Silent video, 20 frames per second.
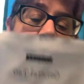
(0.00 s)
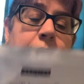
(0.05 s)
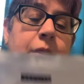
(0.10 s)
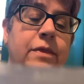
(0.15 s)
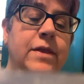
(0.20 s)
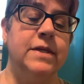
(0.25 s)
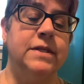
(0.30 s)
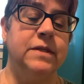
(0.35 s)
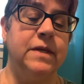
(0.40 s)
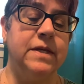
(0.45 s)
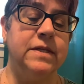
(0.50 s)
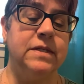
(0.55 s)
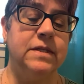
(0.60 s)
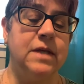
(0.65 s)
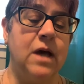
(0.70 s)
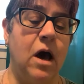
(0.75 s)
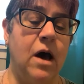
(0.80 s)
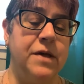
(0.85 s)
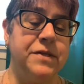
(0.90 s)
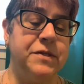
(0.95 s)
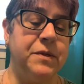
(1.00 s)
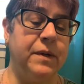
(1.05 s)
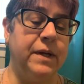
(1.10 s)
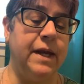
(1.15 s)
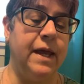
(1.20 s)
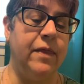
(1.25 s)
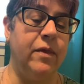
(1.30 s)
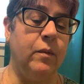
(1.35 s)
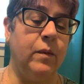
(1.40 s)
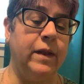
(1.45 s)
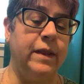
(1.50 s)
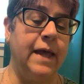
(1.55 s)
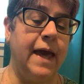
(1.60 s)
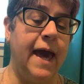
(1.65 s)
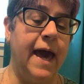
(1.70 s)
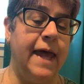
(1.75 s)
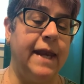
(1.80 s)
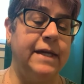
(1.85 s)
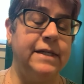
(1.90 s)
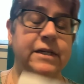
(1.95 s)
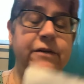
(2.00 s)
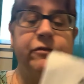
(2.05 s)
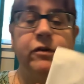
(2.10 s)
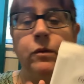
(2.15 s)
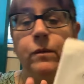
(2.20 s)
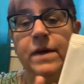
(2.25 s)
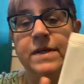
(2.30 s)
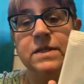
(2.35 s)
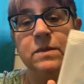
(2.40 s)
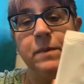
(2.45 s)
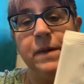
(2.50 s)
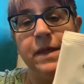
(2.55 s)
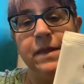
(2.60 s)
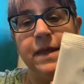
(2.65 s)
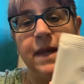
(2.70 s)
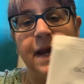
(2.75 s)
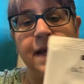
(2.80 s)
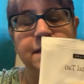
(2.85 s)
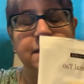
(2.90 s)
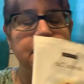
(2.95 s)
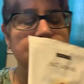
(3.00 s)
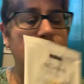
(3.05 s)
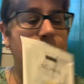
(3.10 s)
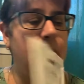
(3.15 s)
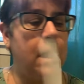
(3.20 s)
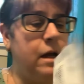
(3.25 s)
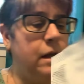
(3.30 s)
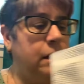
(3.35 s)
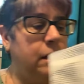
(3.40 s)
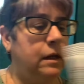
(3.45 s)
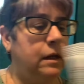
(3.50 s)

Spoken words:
This is also another one that had a different recipe that I saw.